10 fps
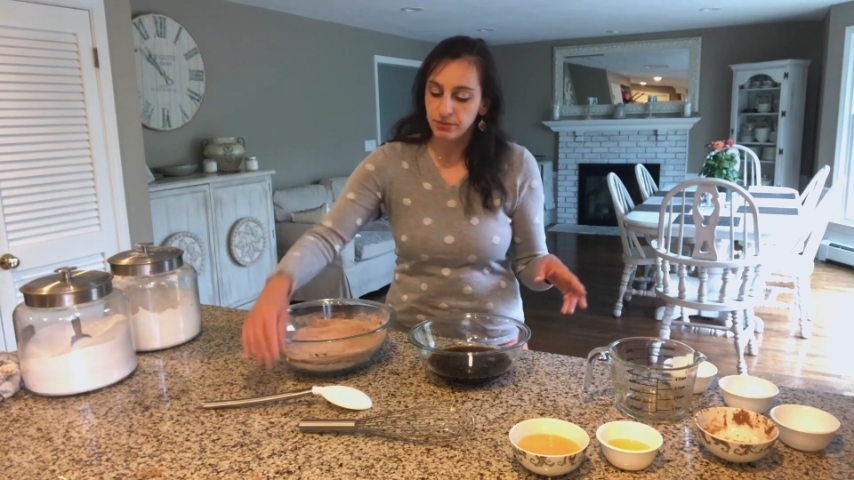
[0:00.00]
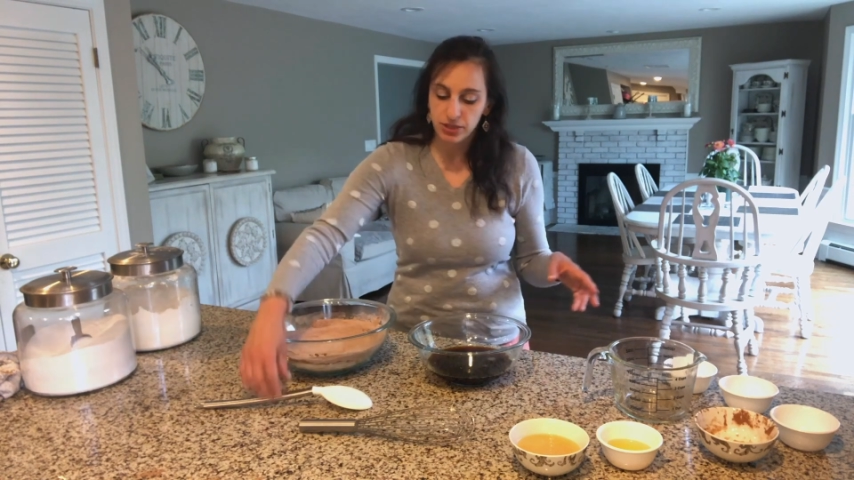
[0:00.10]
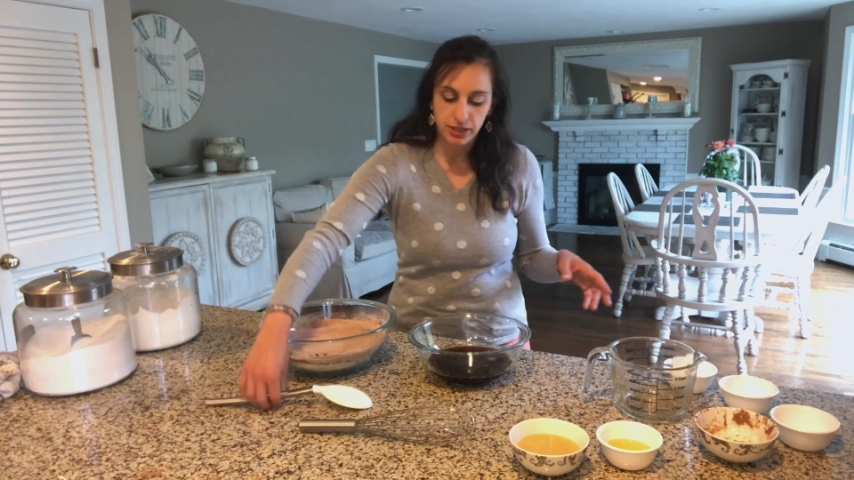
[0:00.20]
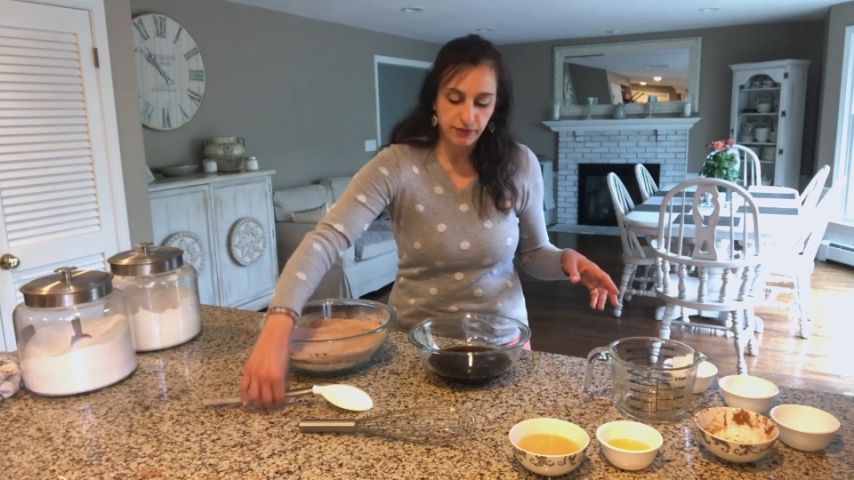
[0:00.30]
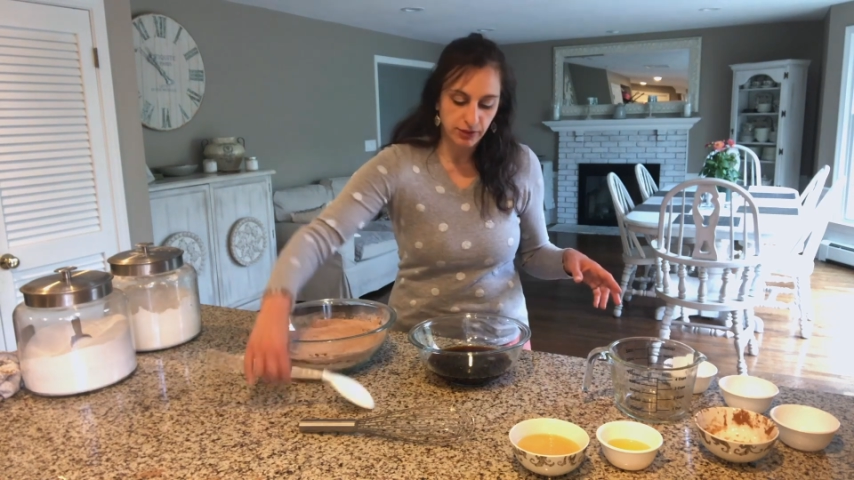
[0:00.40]
I'm just
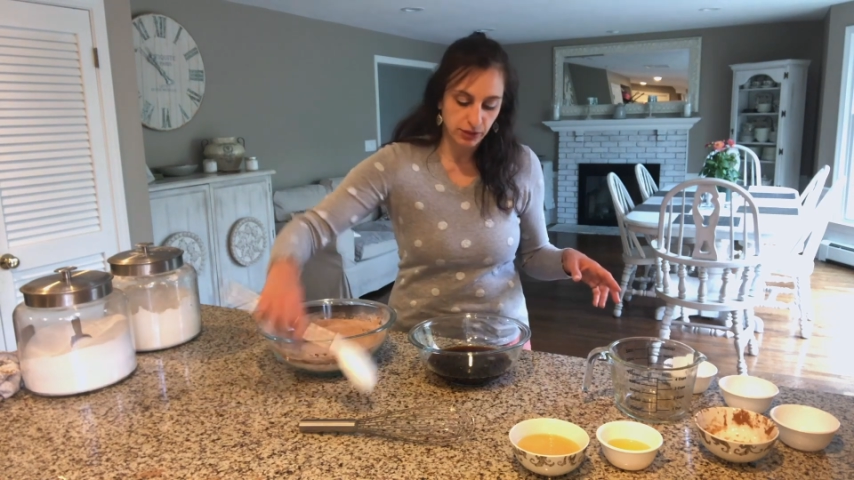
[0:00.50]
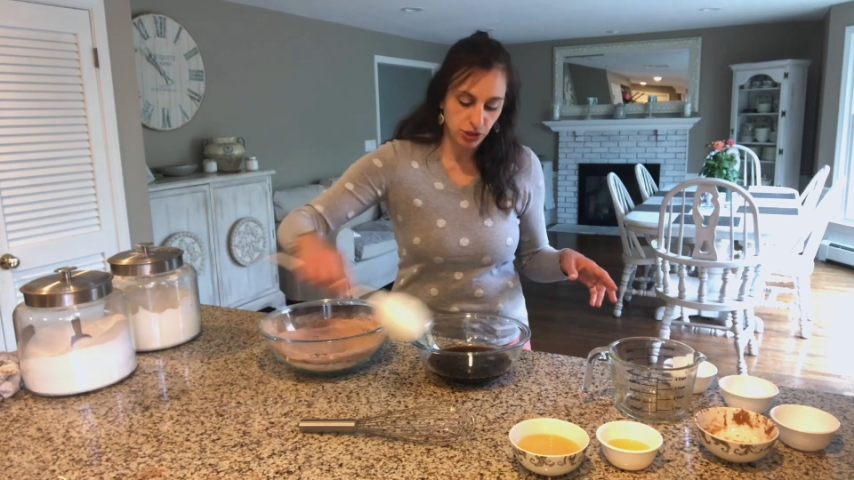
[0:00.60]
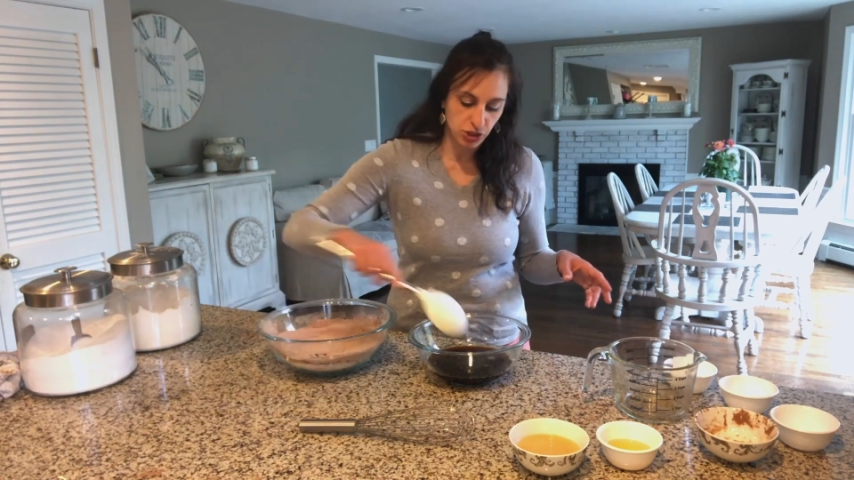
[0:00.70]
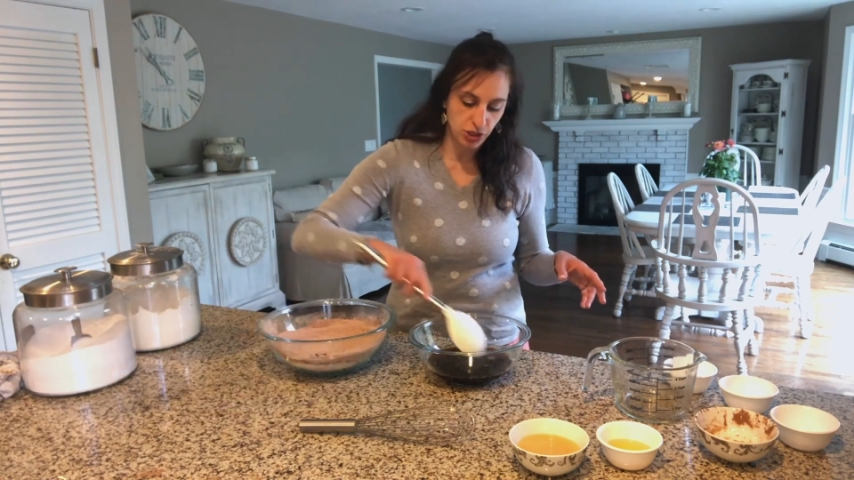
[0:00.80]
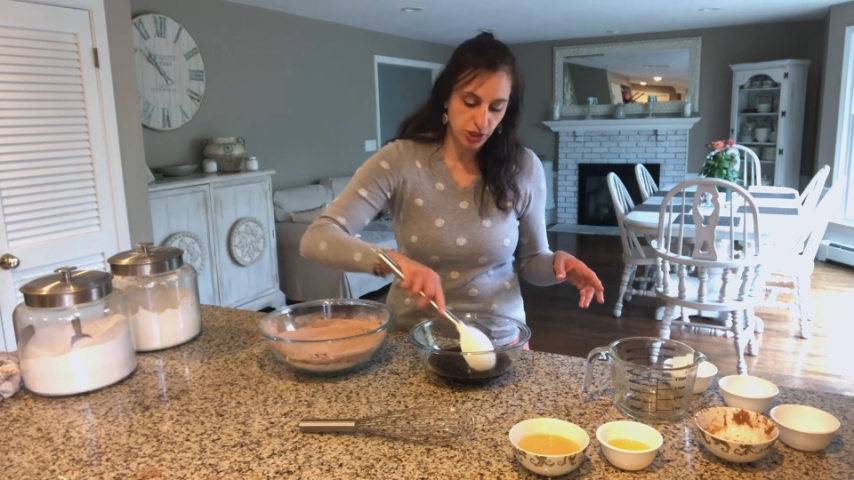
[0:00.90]
gonna give it a little
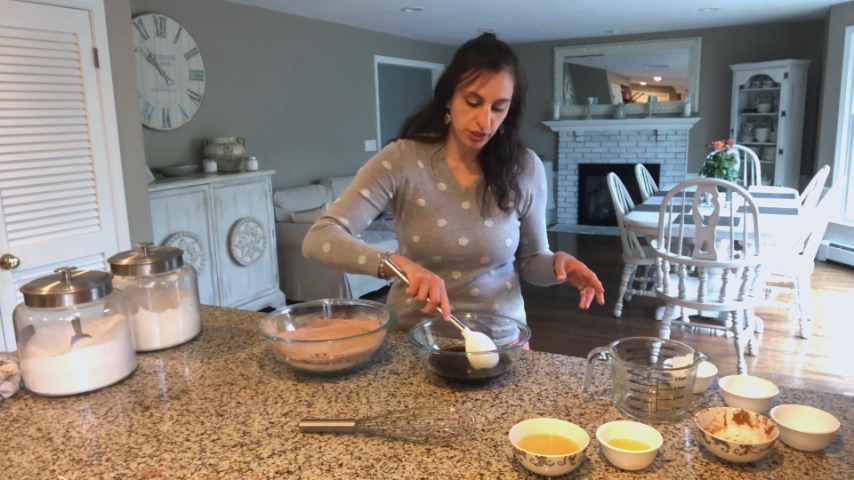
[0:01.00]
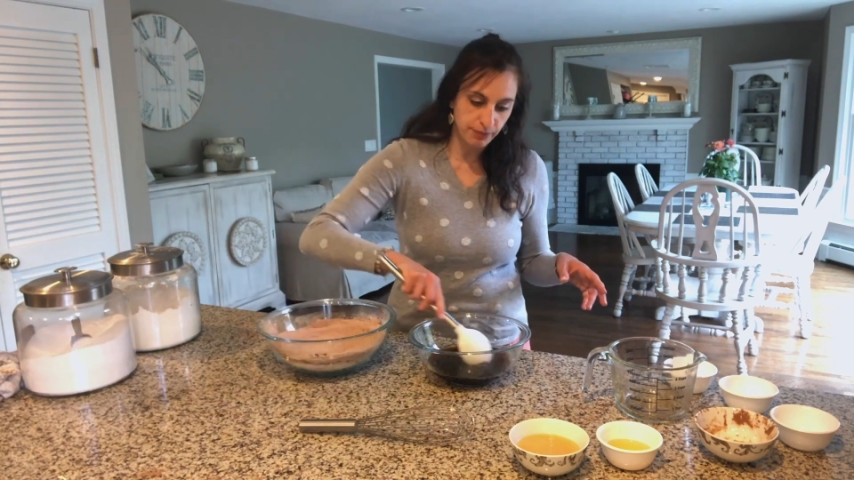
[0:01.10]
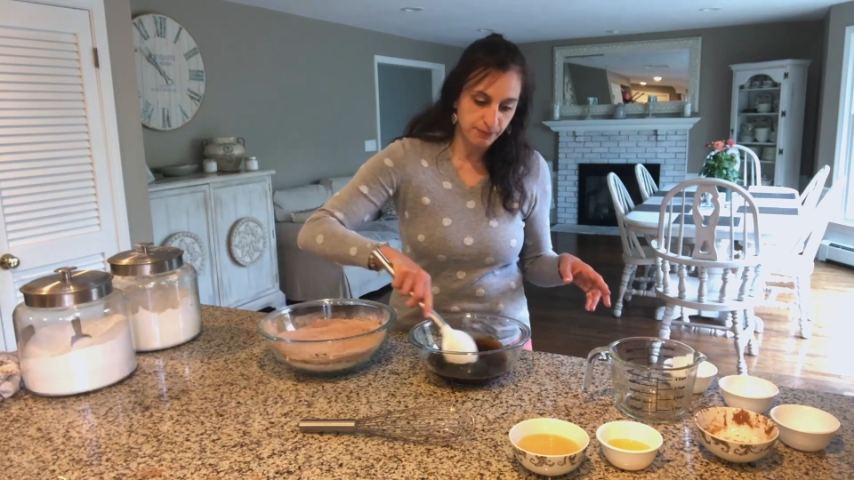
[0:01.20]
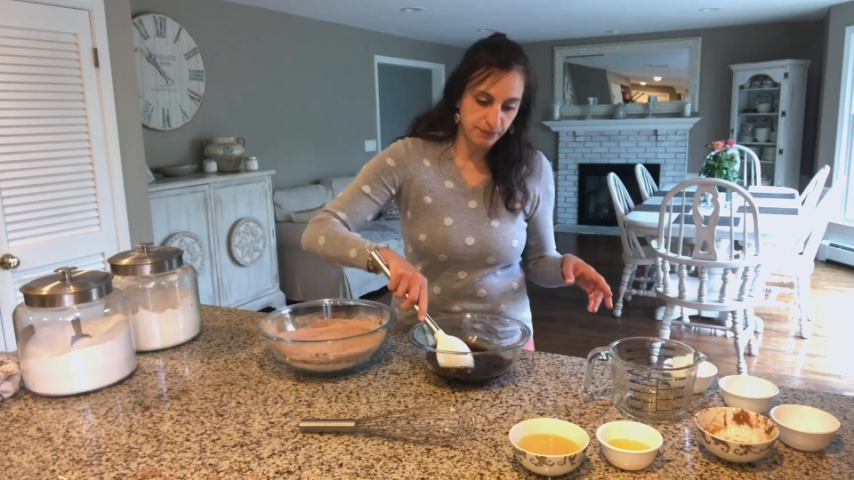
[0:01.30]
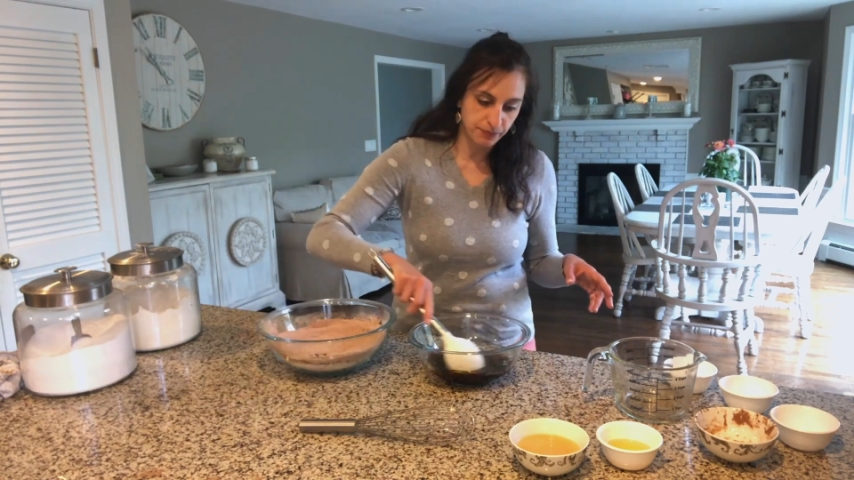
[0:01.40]
stir.